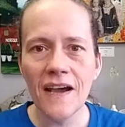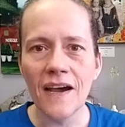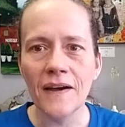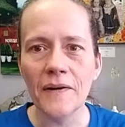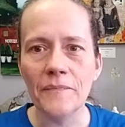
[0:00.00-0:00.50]

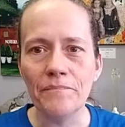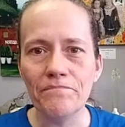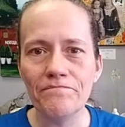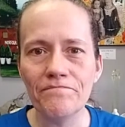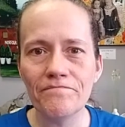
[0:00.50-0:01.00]

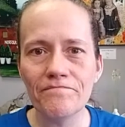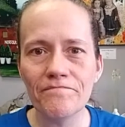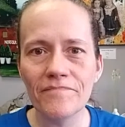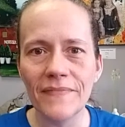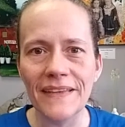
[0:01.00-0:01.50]
Um,
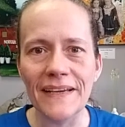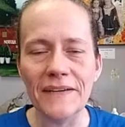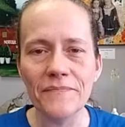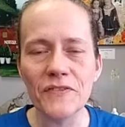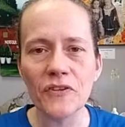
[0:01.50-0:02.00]

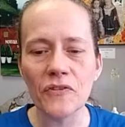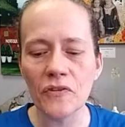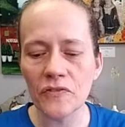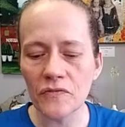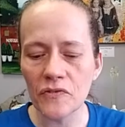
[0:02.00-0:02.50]
yeah. So
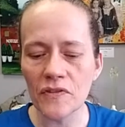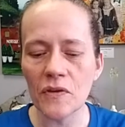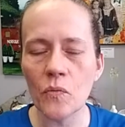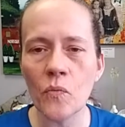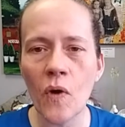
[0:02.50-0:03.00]
those of you
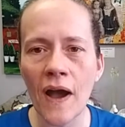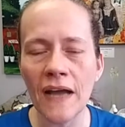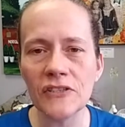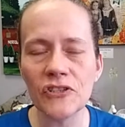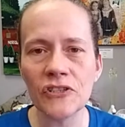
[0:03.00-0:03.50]
that
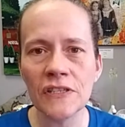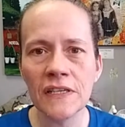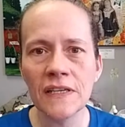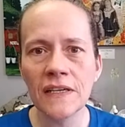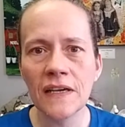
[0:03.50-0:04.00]
watch,
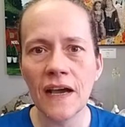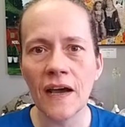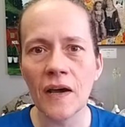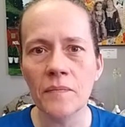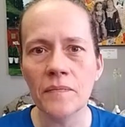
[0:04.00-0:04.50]

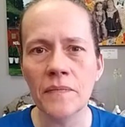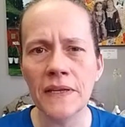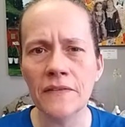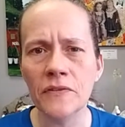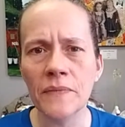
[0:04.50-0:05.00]
um,
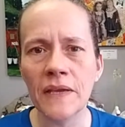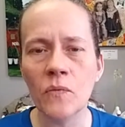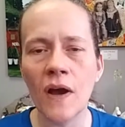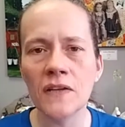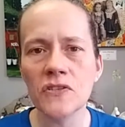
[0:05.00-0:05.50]
many of you may
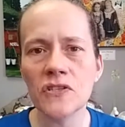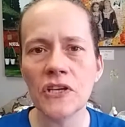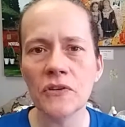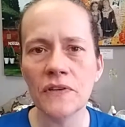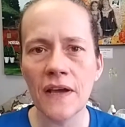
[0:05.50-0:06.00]
watch
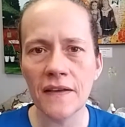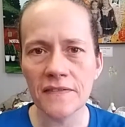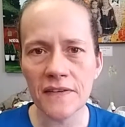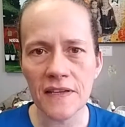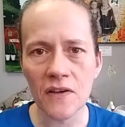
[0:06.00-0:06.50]

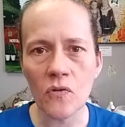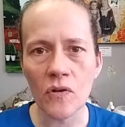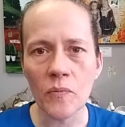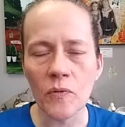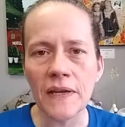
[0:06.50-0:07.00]
Curiosity
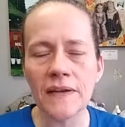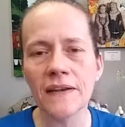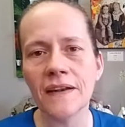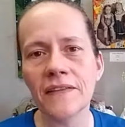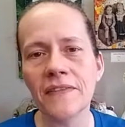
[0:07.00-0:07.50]

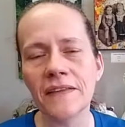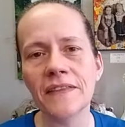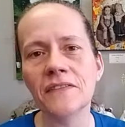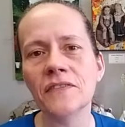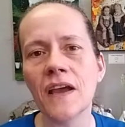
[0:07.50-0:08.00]
Incorporated, and I think
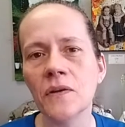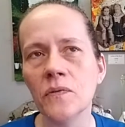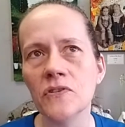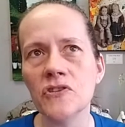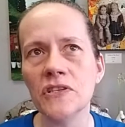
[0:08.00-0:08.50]
that's kind of
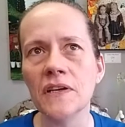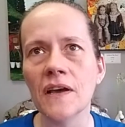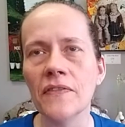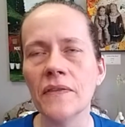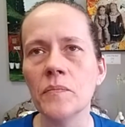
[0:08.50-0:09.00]
where she
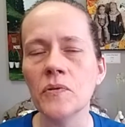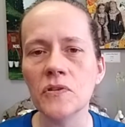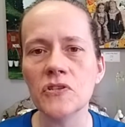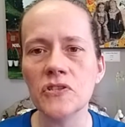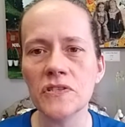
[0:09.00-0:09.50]
got the
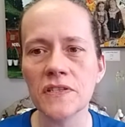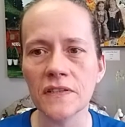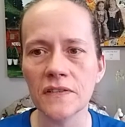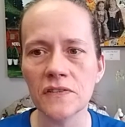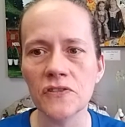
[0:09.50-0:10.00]
push
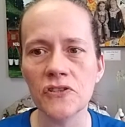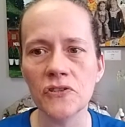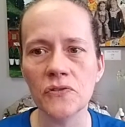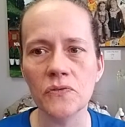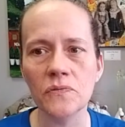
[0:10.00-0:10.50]
to
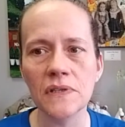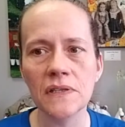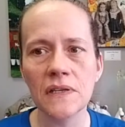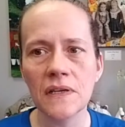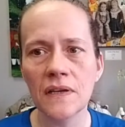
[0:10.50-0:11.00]
do
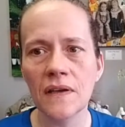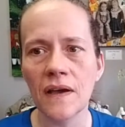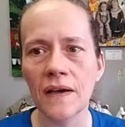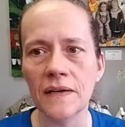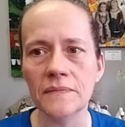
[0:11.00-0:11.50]

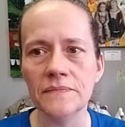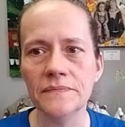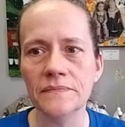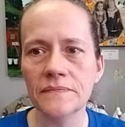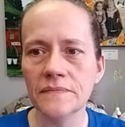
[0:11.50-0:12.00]

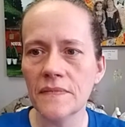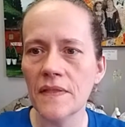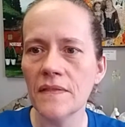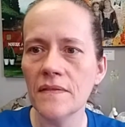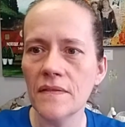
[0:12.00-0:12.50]
um,
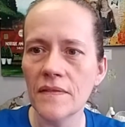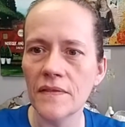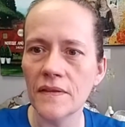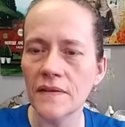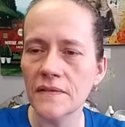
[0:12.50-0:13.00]

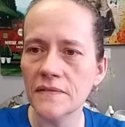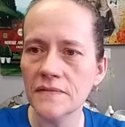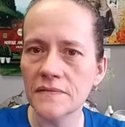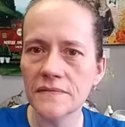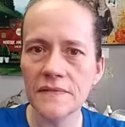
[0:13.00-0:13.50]
the
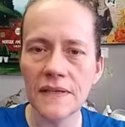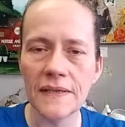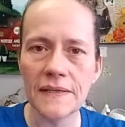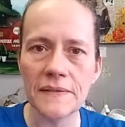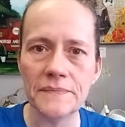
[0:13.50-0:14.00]

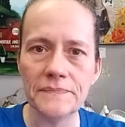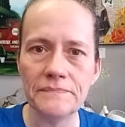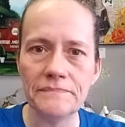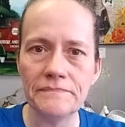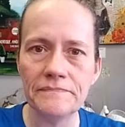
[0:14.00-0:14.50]
um,